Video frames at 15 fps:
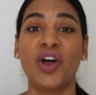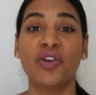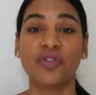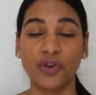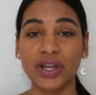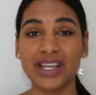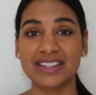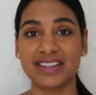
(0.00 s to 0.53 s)

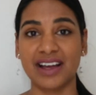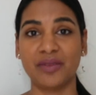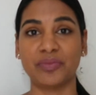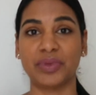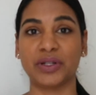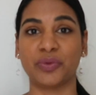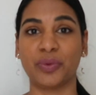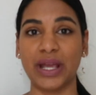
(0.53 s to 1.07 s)
For
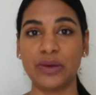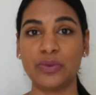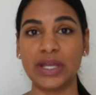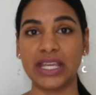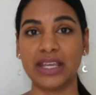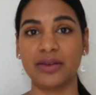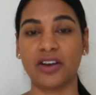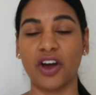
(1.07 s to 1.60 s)
example, when
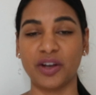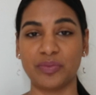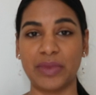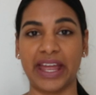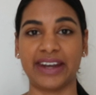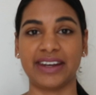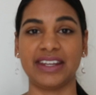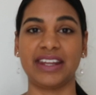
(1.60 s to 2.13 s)
we got
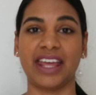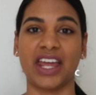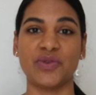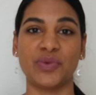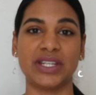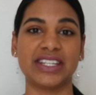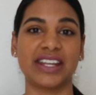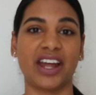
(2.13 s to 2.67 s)
married and
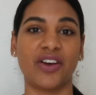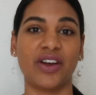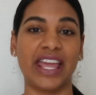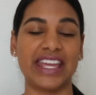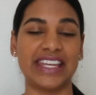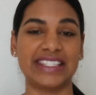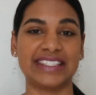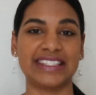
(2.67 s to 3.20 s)
we did our
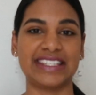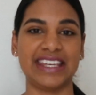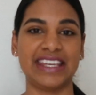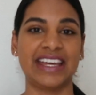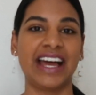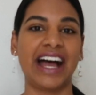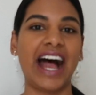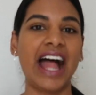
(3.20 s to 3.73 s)

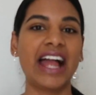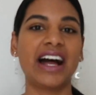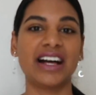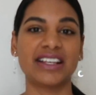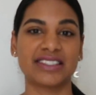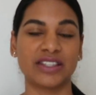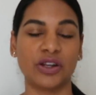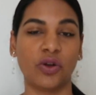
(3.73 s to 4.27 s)
ANC, I
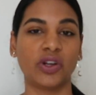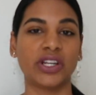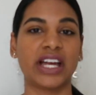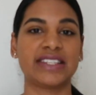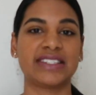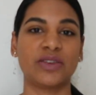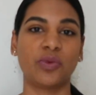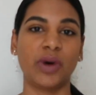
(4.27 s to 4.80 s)
asked the lawyer,
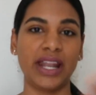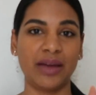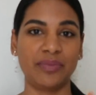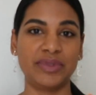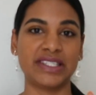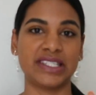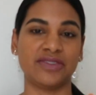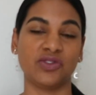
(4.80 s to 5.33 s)
I said, what
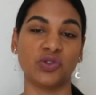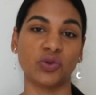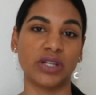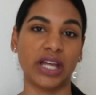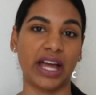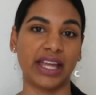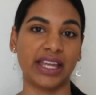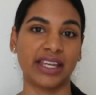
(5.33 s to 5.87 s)
happens if you
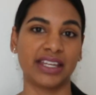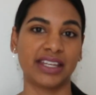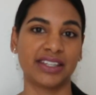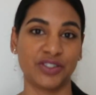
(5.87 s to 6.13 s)
die?